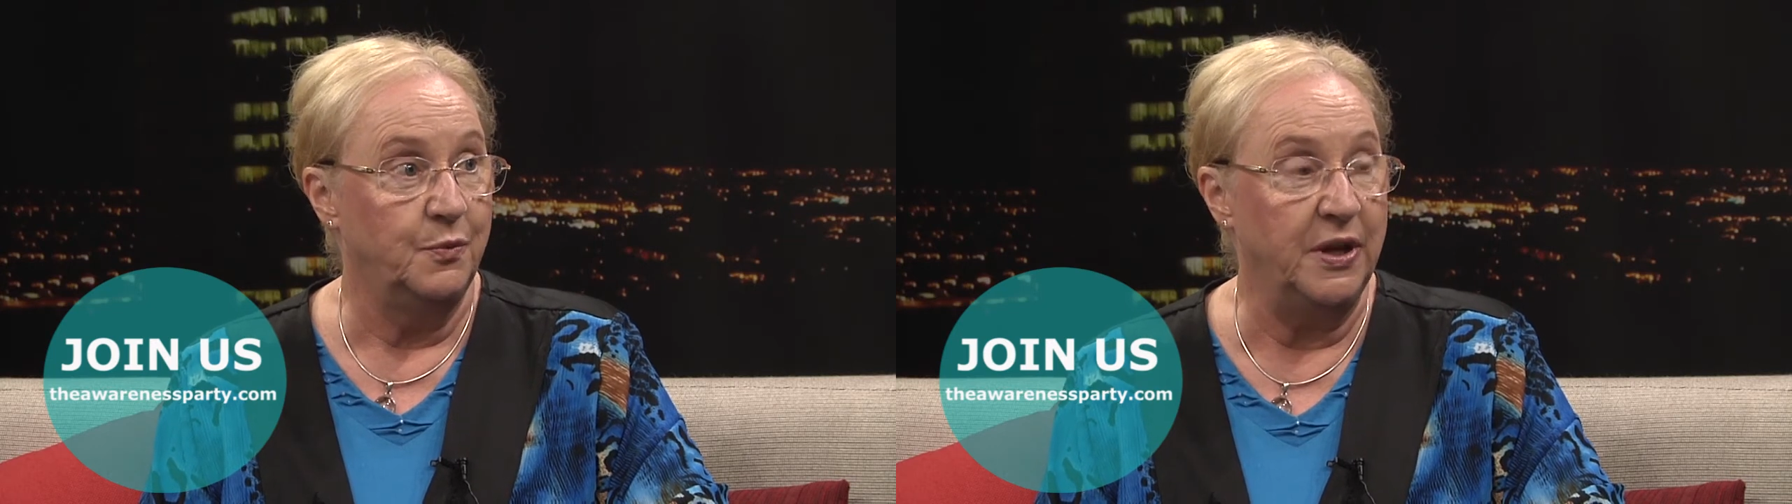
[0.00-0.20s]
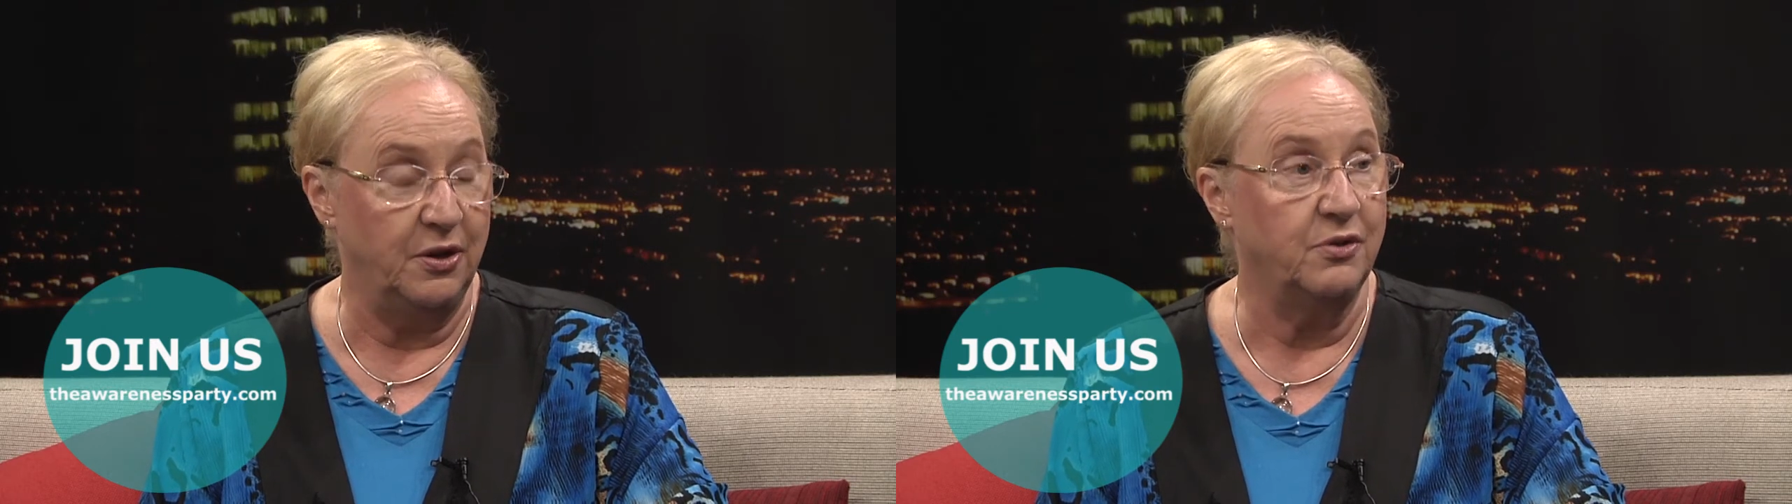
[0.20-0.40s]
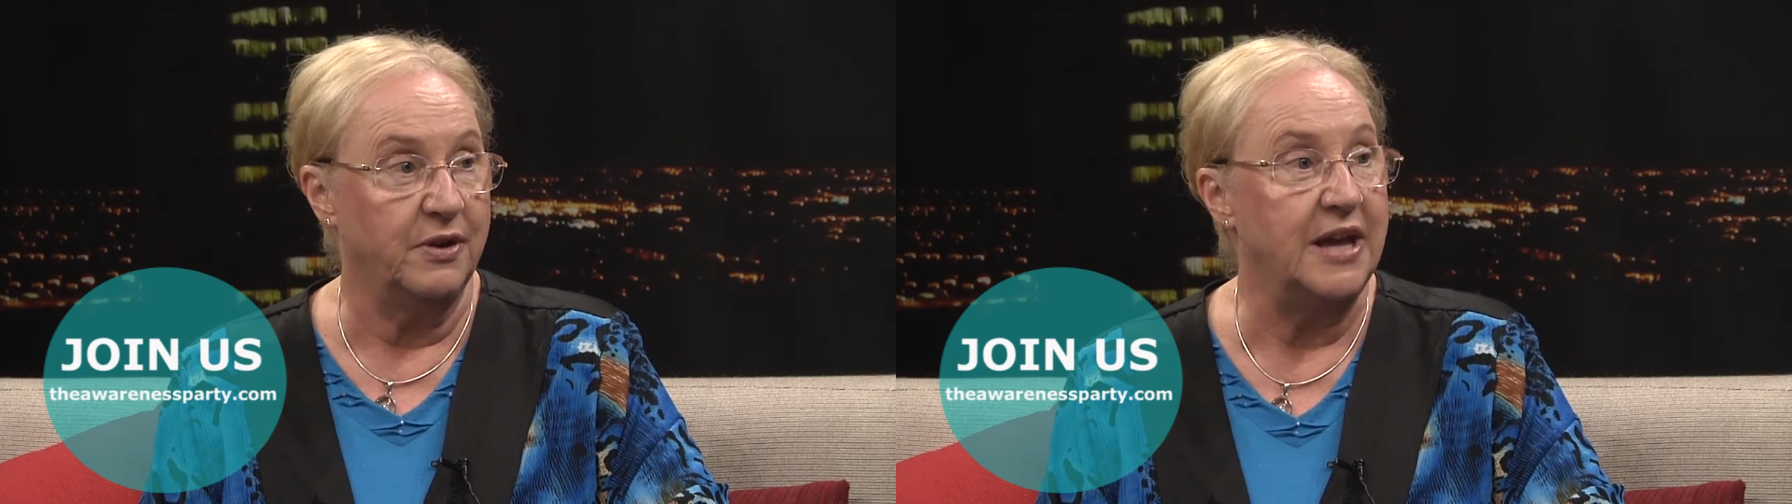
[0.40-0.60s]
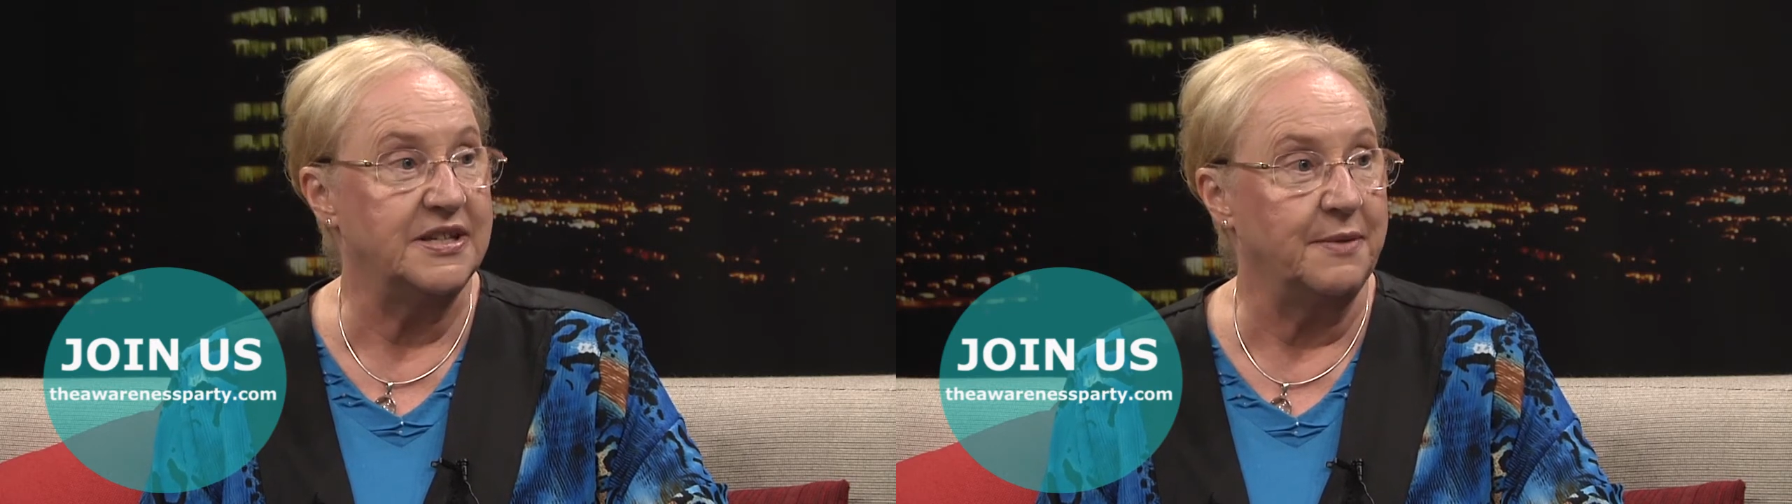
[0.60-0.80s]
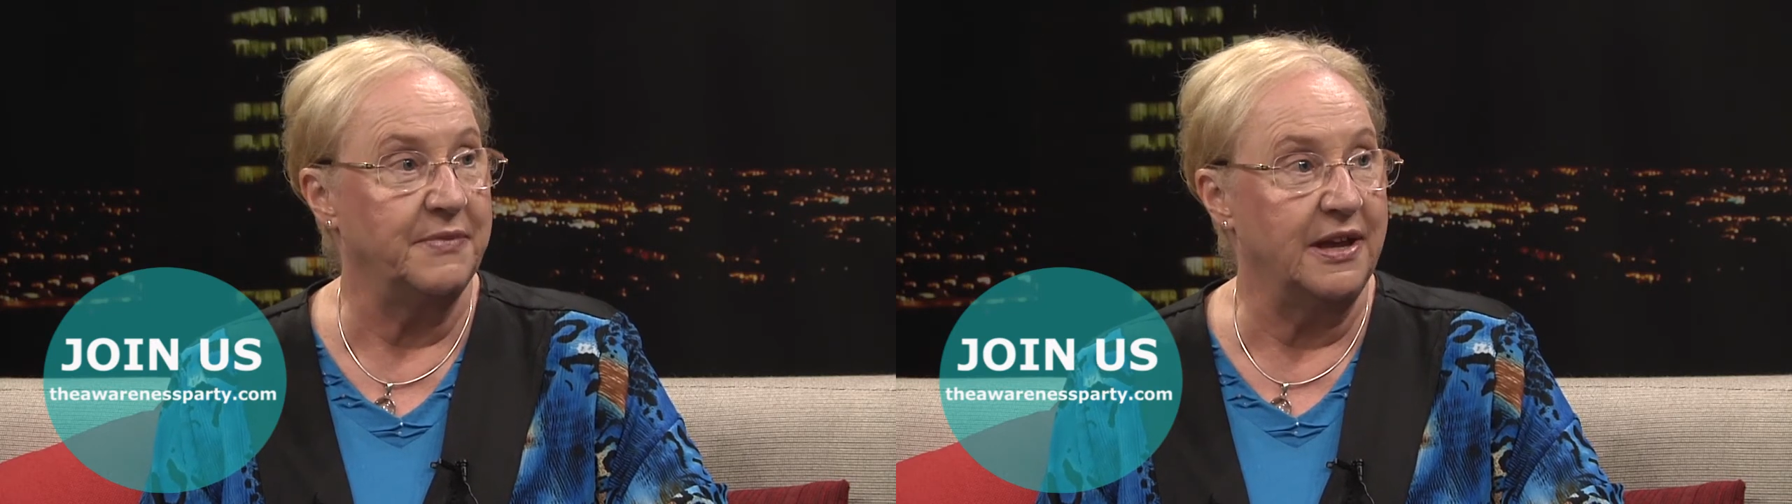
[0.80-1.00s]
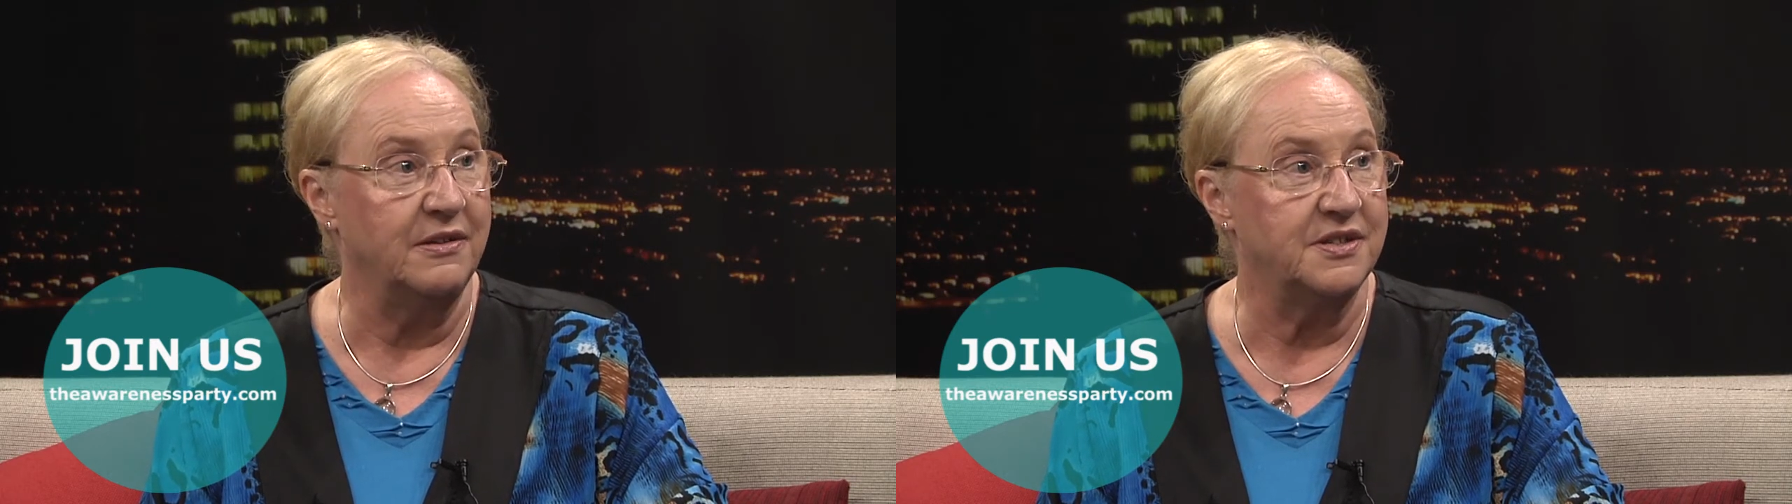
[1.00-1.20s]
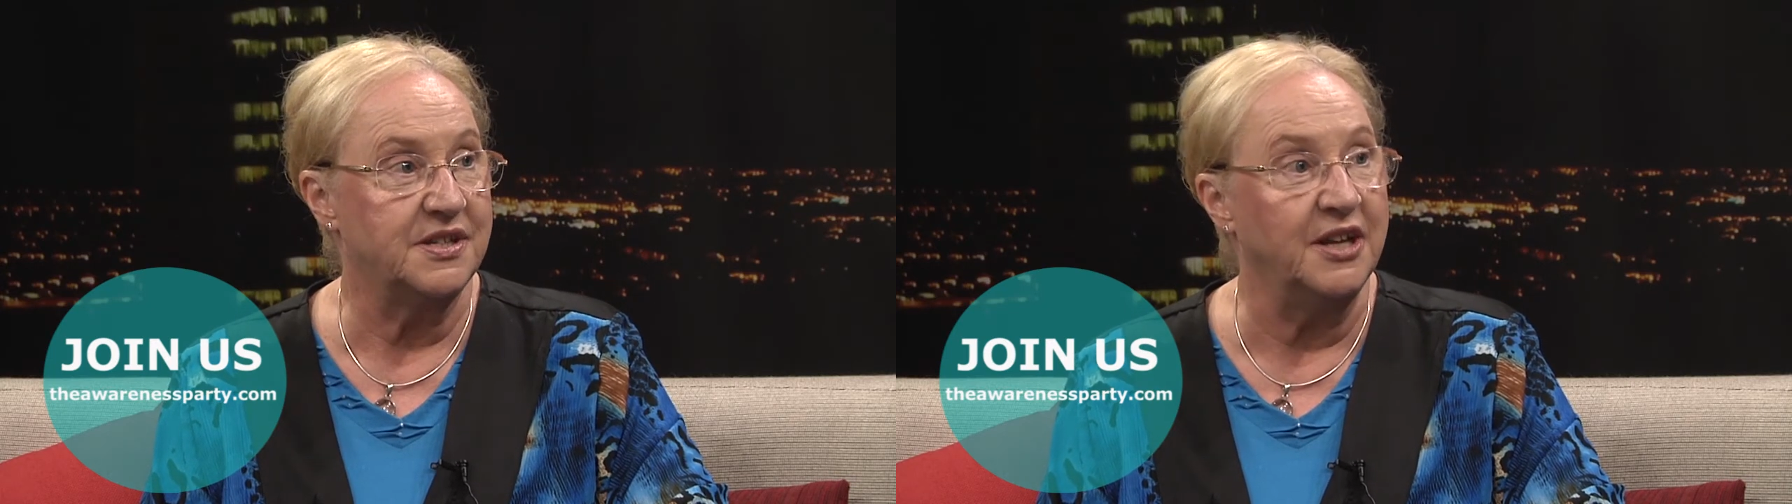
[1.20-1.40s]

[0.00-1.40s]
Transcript: we could create something else.